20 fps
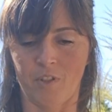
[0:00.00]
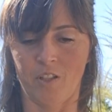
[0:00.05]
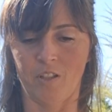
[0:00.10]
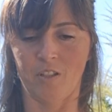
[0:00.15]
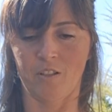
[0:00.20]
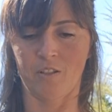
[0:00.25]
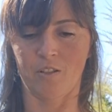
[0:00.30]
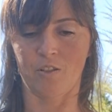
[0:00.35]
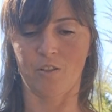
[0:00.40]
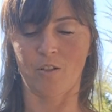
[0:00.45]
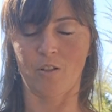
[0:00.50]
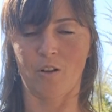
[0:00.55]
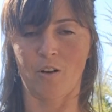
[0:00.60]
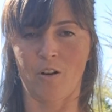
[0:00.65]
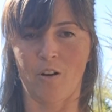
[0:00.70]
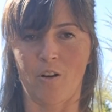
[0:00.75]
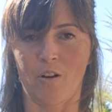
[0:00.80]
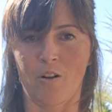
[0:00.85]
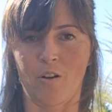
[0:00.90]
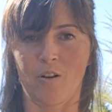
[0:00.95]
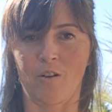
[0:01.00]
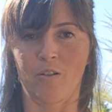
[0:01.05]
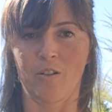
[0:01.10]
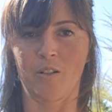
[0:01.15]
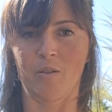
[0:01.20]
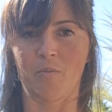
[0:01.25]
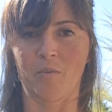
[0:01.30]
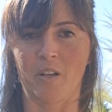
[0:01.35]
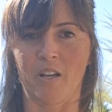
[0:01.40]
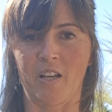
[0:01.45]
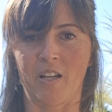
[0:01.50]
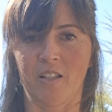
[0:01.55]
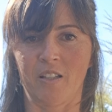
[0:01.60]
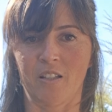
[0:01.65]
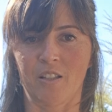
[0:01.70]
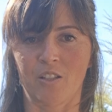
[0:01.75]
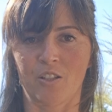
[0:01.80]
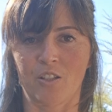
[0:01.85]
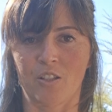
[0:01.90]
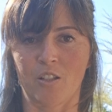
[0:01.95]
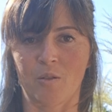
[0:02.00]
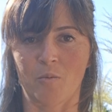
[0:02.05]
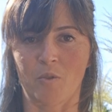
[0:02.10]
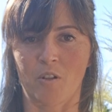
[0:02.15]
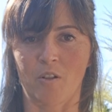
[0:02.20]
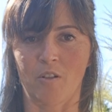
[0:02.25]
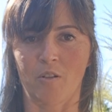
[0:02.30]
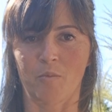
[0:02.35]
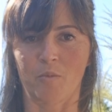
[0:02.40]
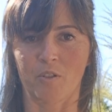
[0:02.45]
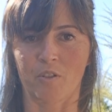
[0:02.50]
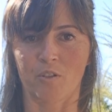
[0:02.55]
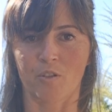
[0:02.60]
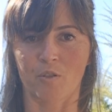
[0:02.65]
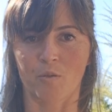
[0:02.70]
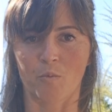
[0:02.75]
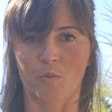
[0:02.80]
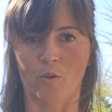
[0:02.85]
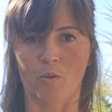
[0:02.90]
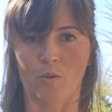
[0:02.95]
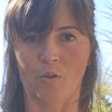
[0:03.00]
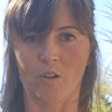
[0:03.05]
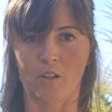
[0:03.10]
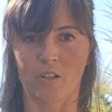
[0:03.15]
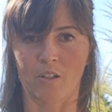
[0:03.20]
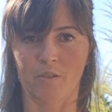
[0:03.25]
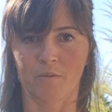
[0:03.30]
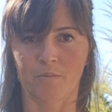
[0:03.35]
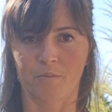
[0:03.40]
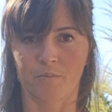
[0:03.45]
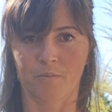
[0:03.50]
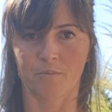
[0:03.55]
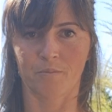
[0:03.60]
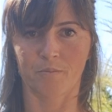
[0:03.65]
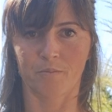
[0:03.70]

You can slowly make this chi ball a bit smaller.